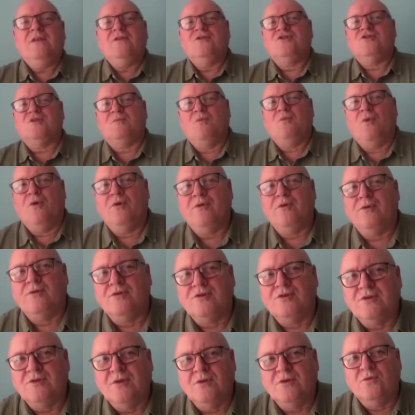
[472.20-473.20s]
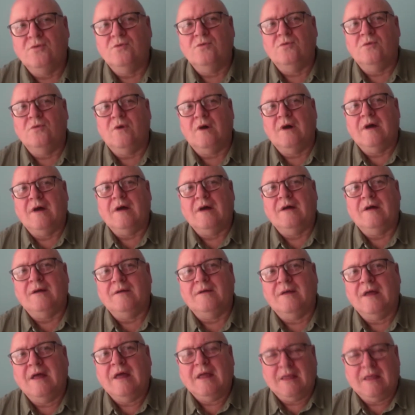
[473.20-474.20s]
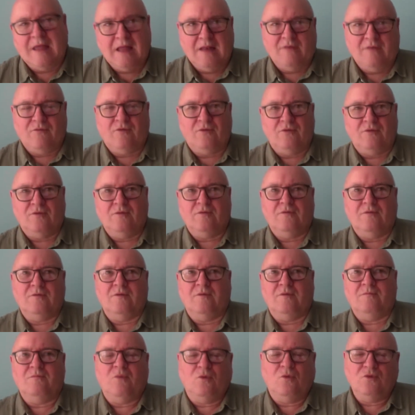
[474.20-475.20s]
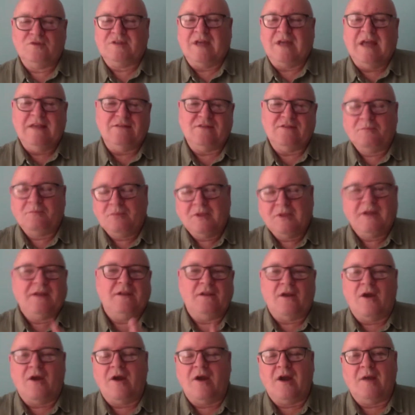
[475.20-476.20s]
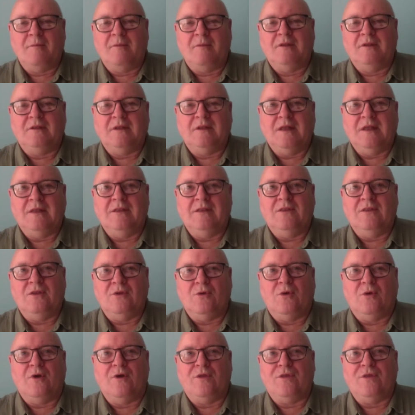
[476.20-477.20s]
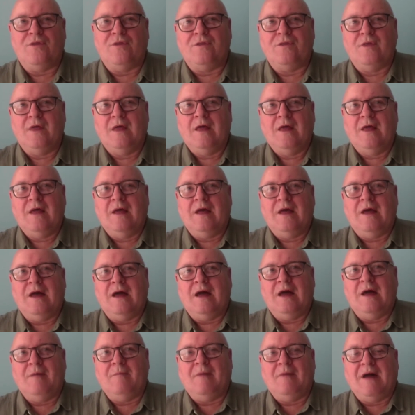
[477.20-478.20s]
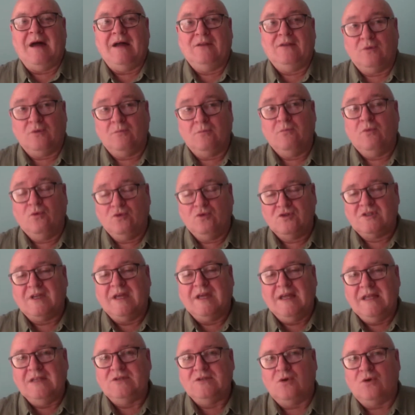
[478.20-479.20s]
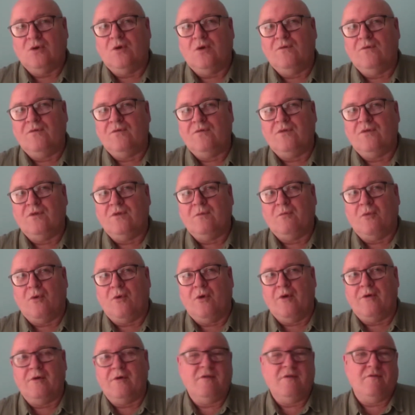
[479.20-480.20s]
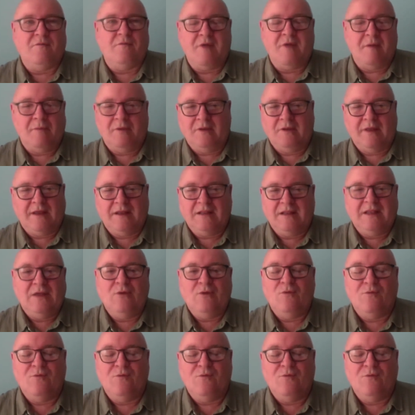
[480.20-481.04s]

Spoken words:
your supporters, you know, kind of on both sides of the political argument in the north and on both sides of the border. You've had people like Leo